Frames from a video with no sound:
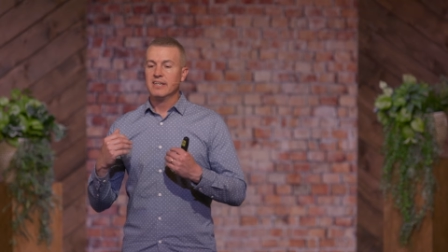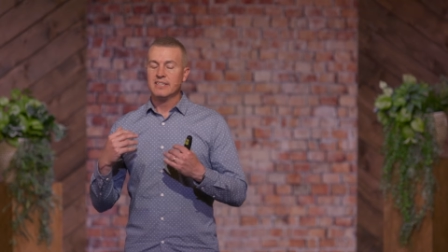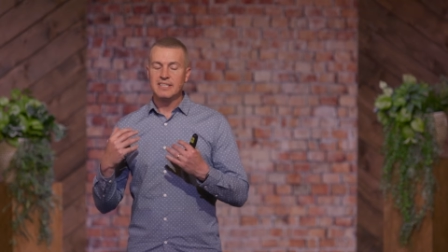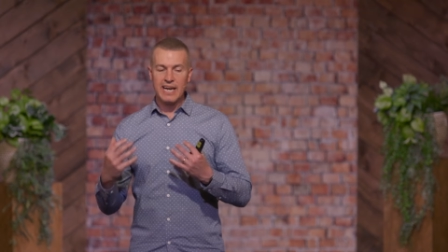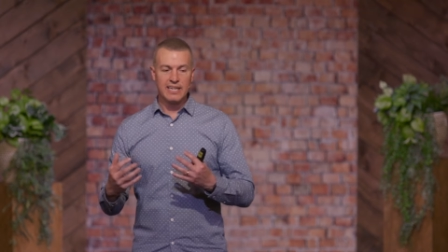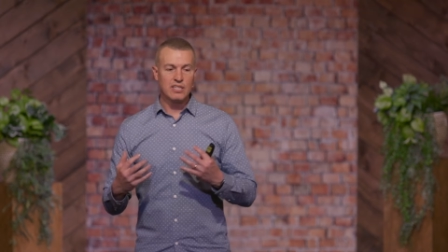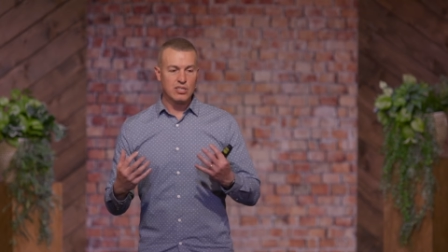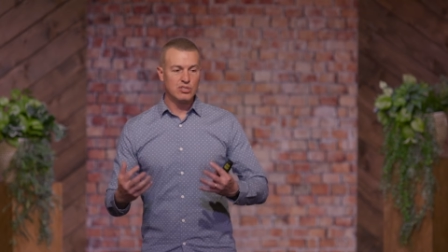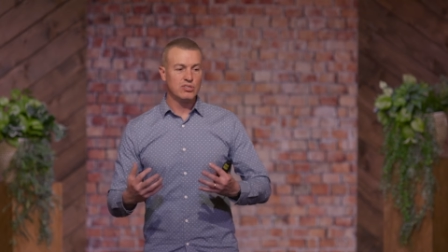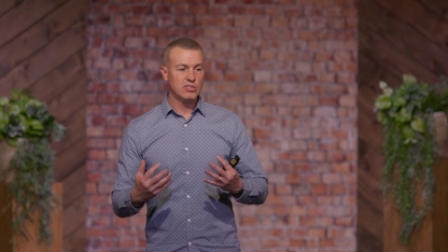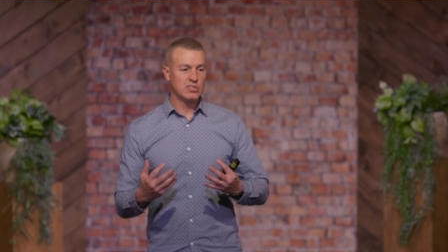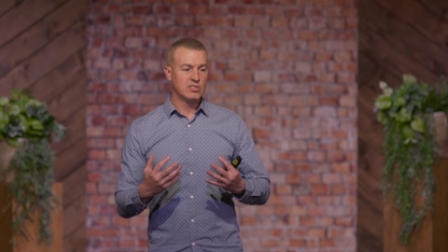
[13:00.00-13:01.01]
"Daddy, could
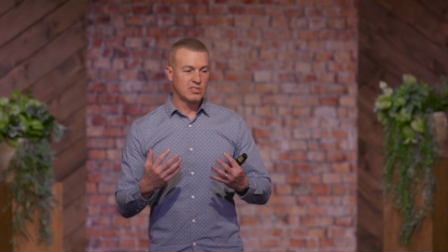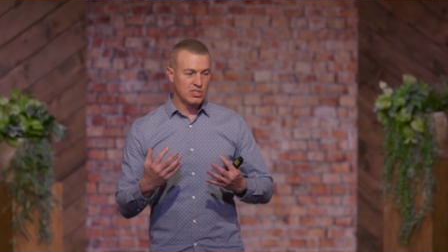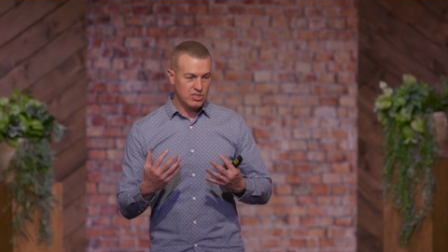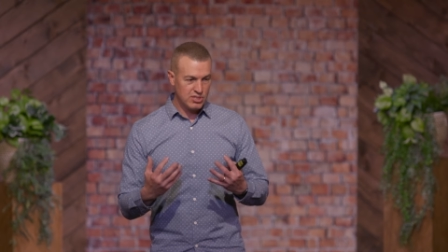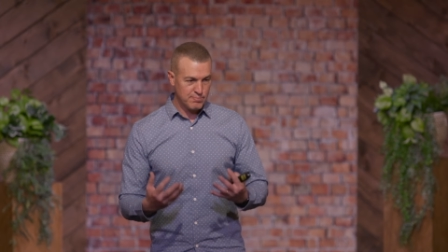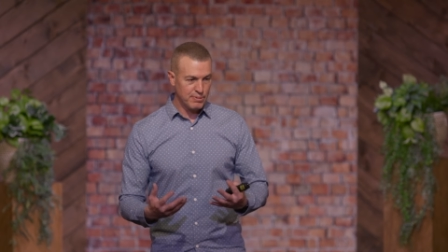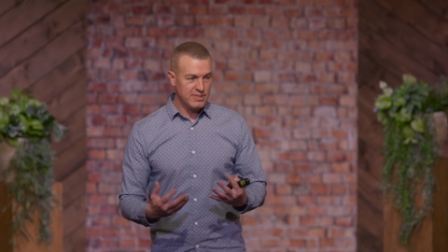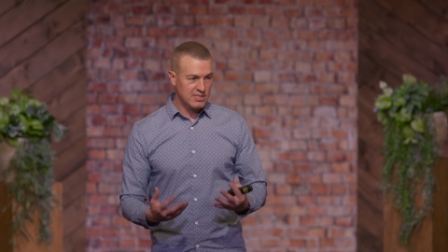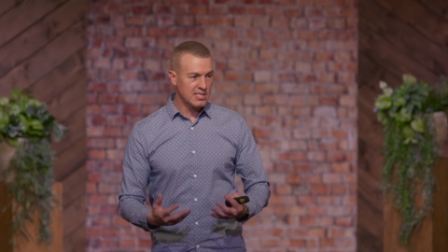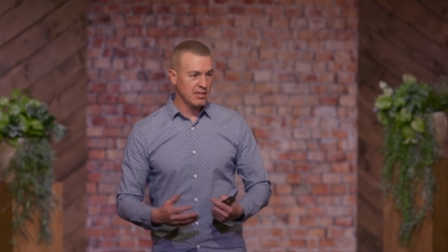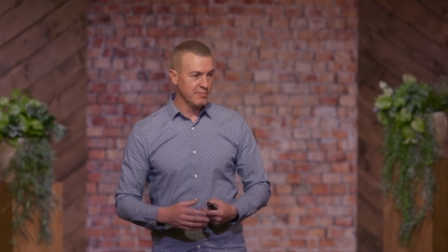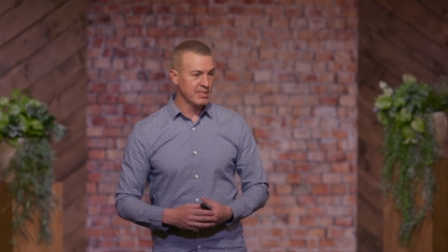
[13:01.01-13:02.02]
you, could you please
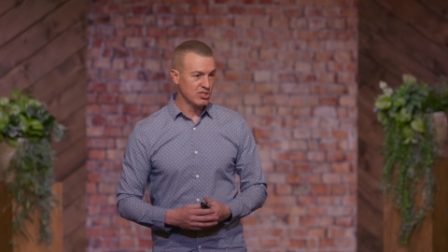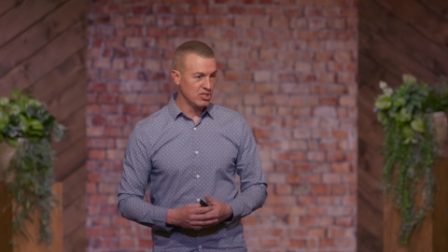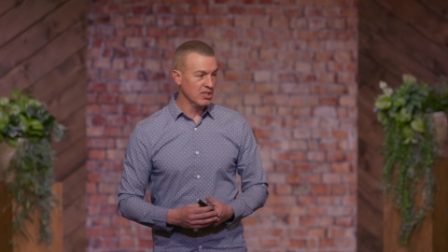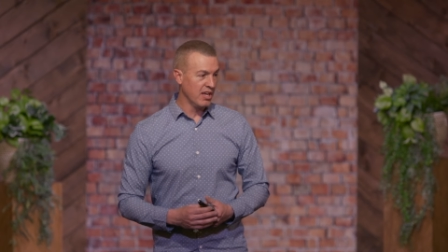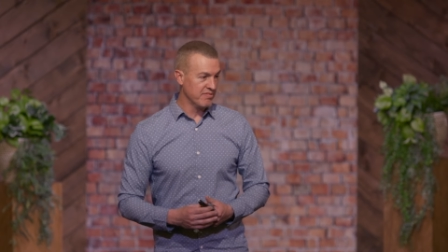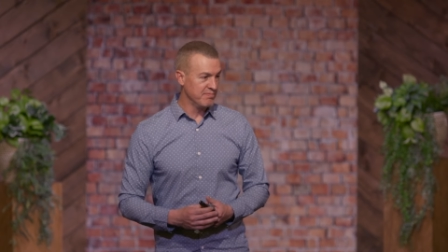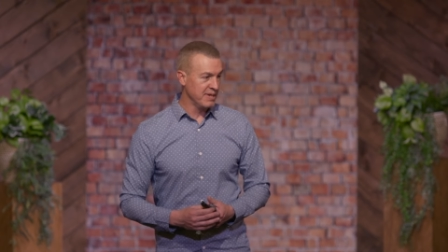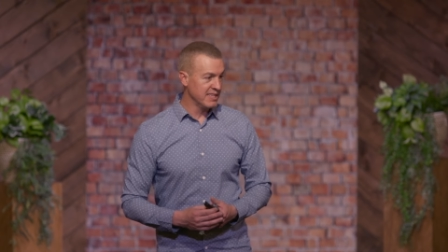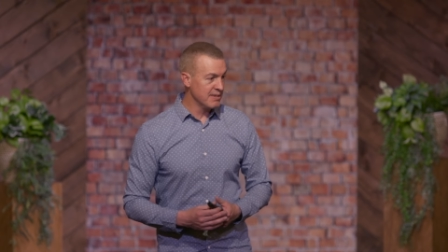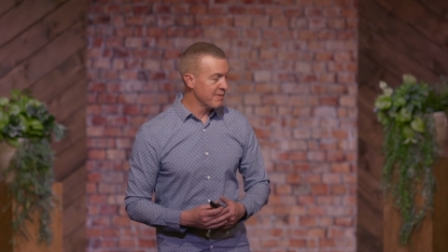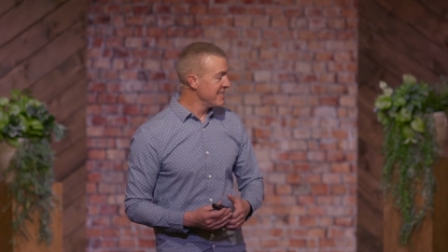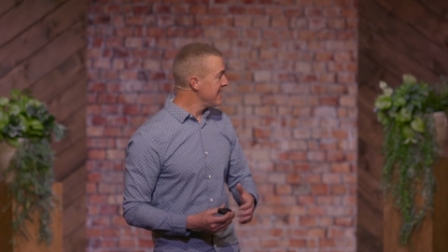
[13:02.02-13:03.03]
tell me that you love me?" And
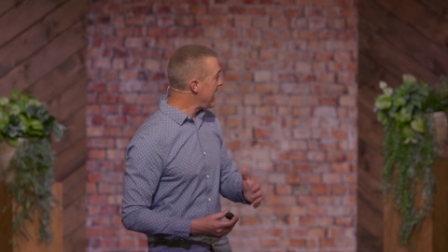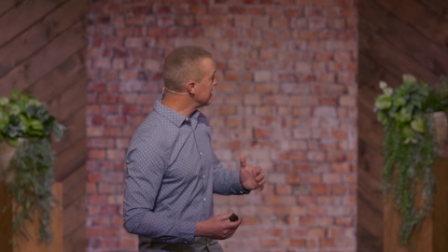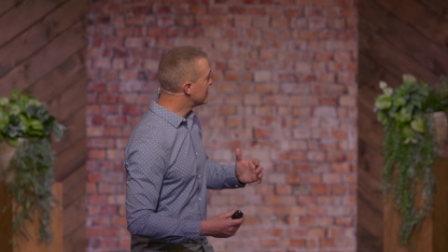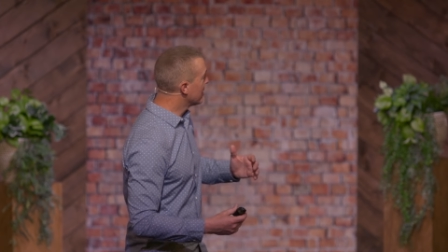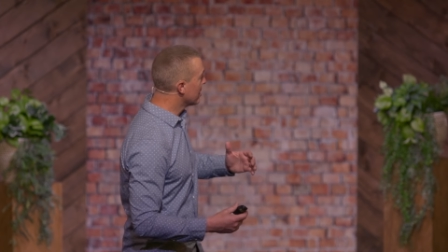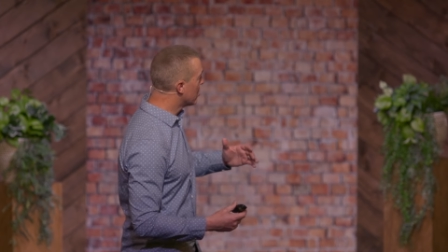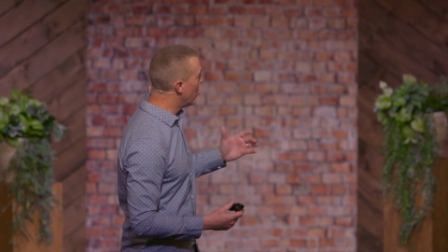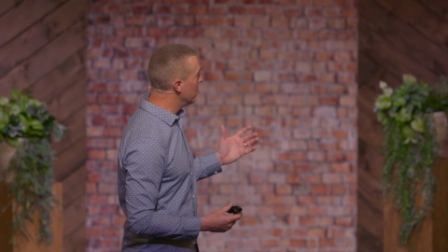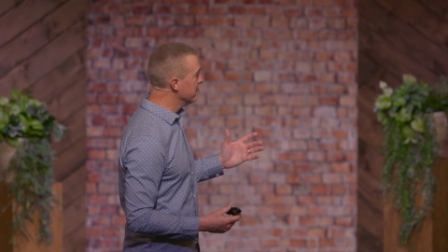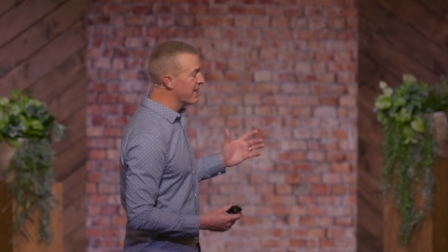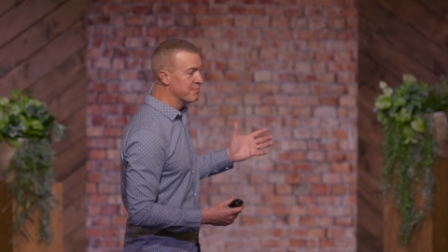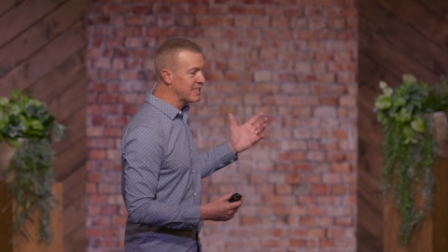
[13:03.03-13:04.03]
then my dad's gonna call
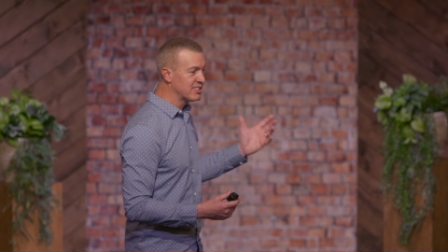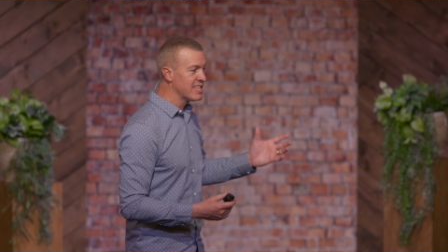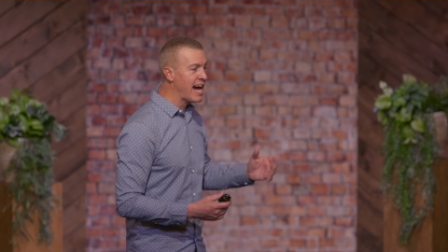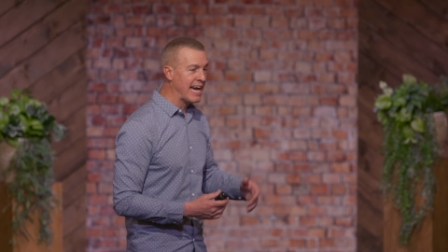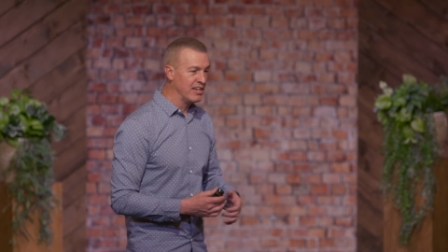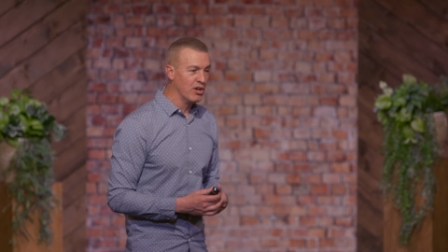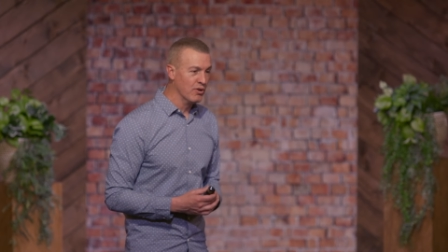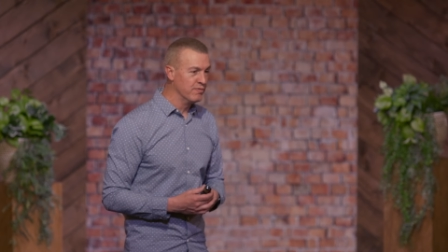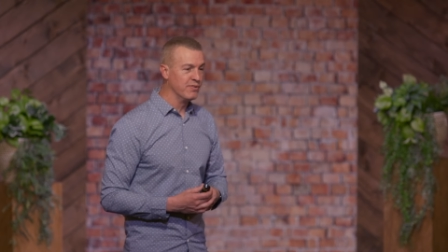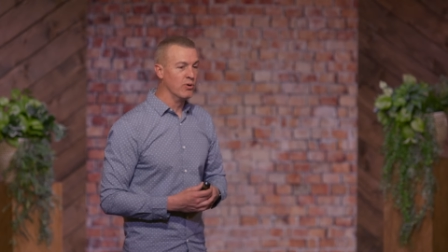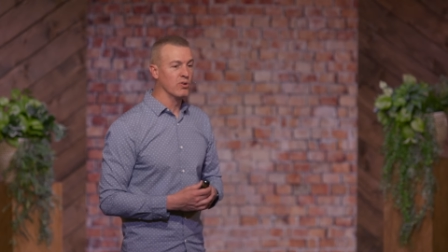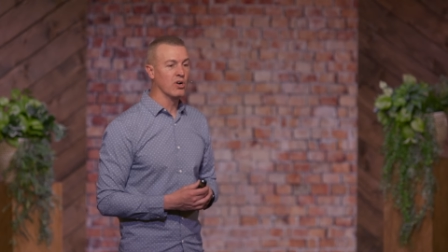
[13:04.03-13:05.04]
me up, that's the Idaho
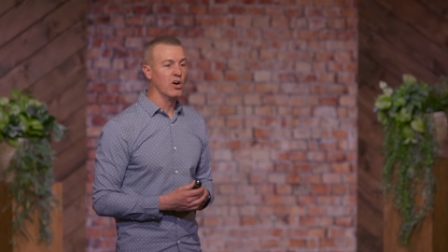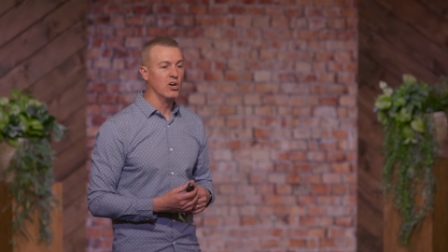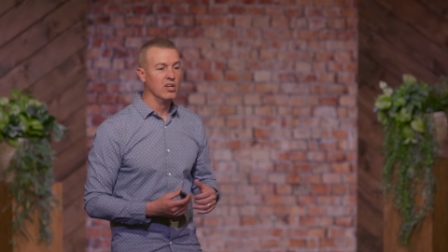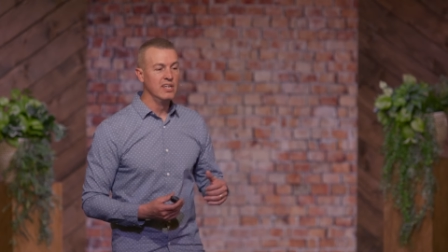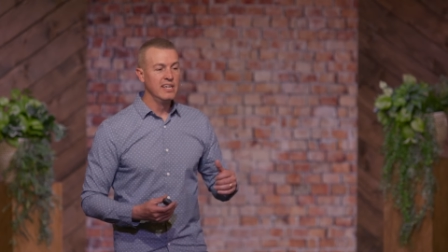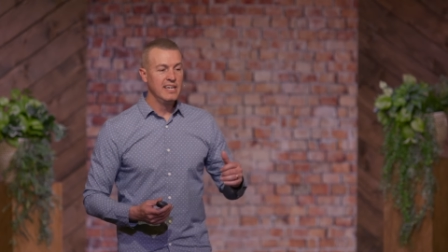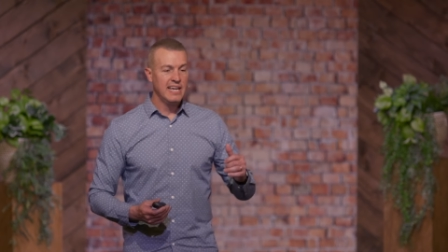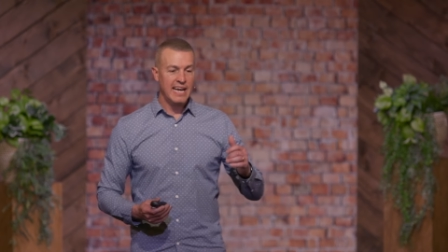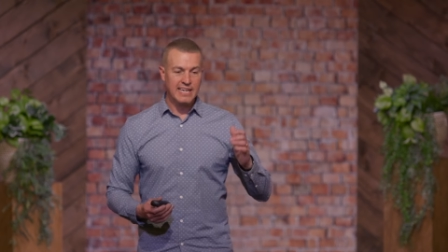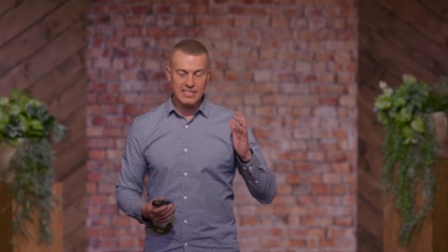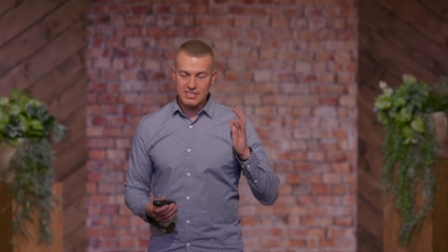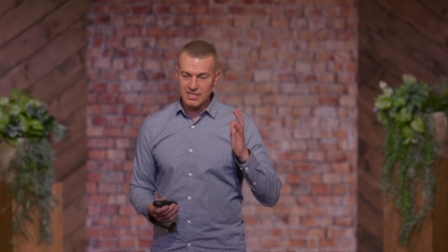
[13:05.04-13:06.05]
phone call,
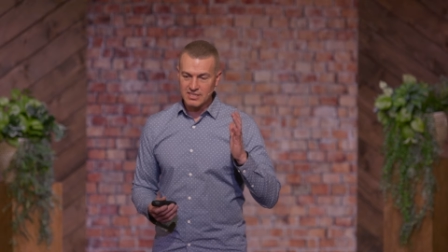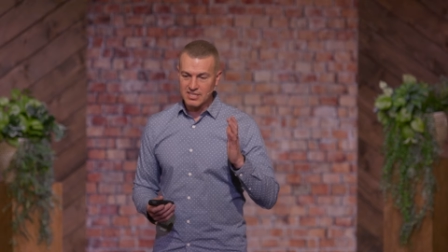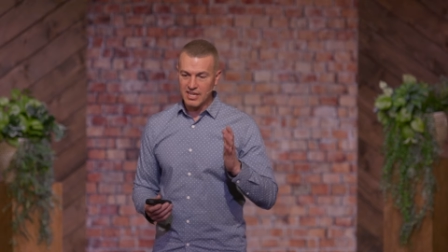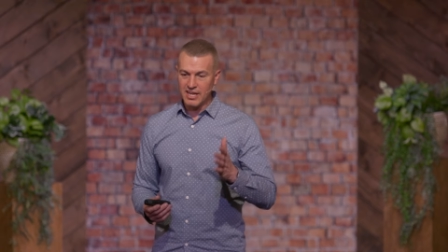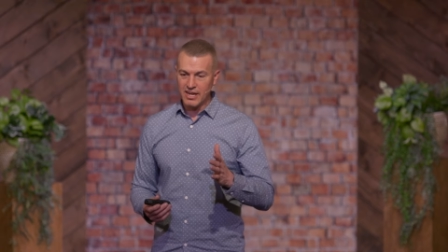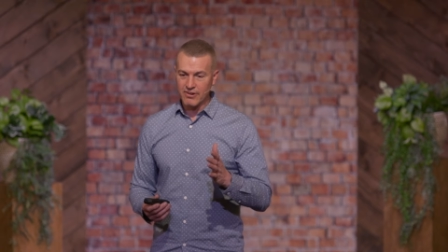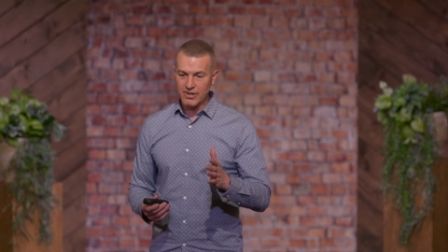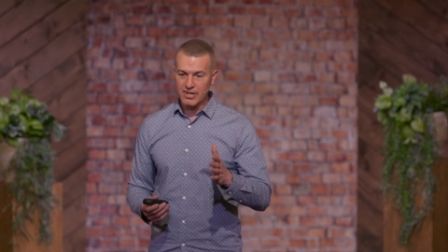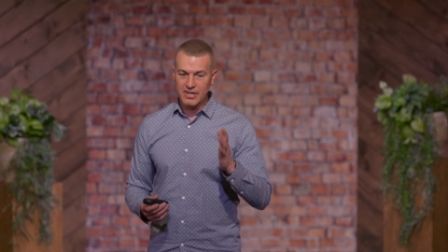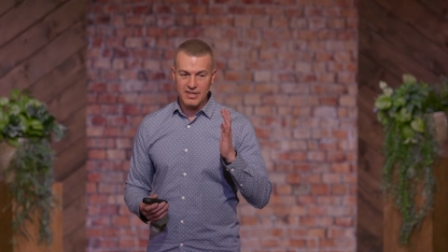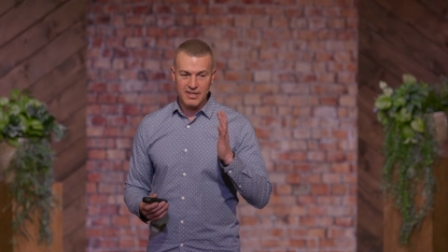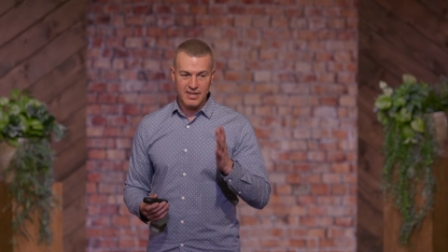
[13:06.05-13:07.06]
and he's gonna say, "Eric,
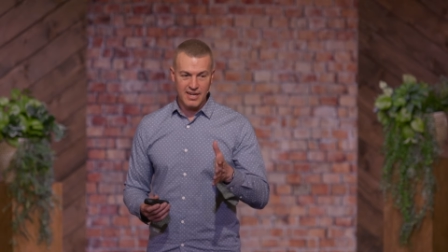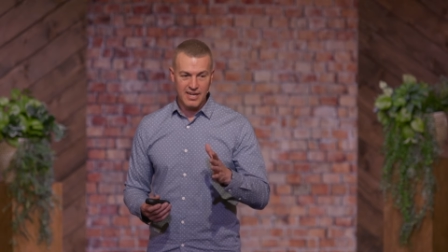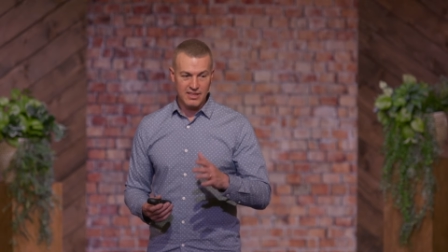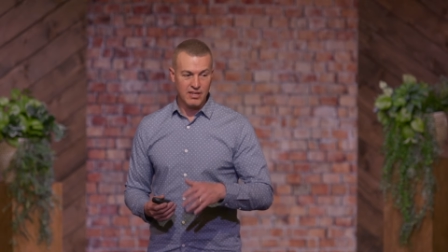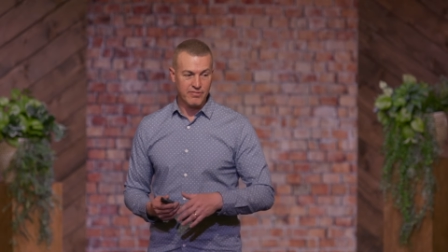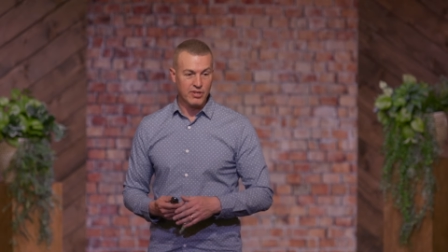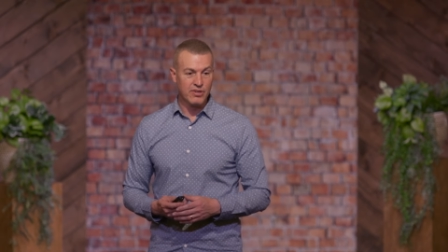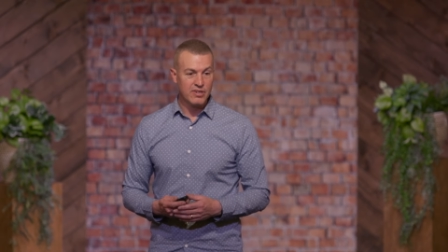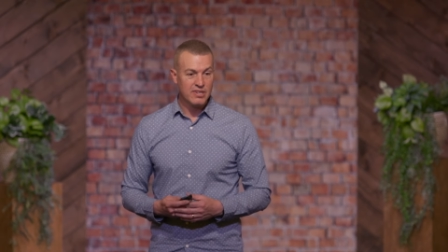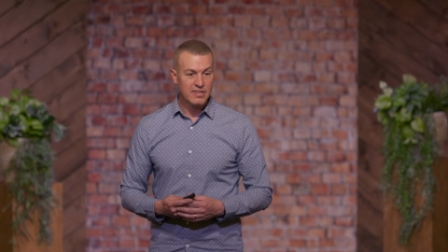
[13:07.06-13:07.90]
I love you."